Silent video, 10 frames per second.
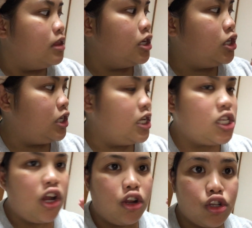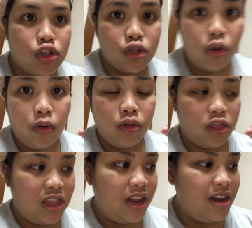the sheets are so
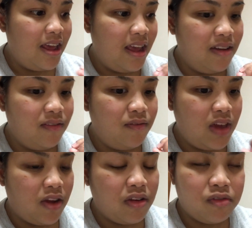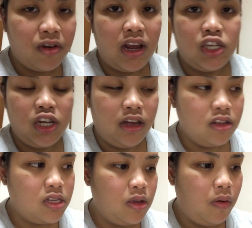thin and very
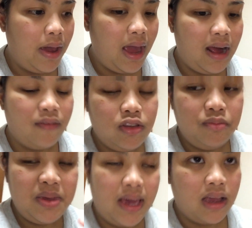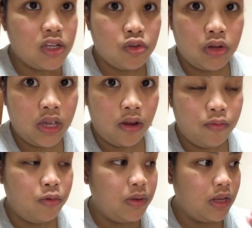fragile so i have to be extra
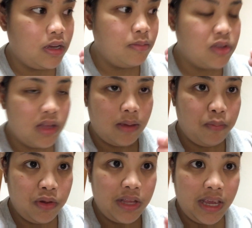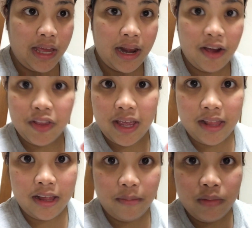careful when it comes to like pulling it out
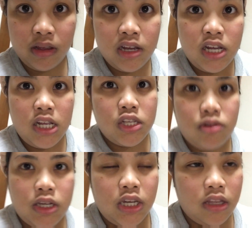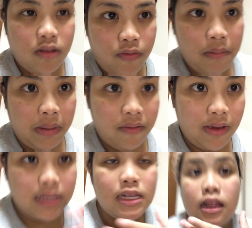and um stretching it to fit my
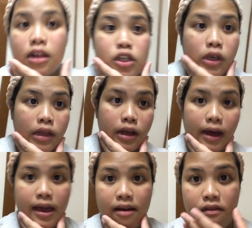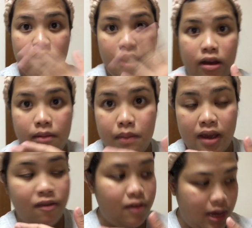face and as you can tell i have a very
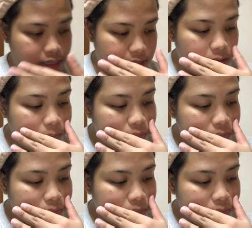big face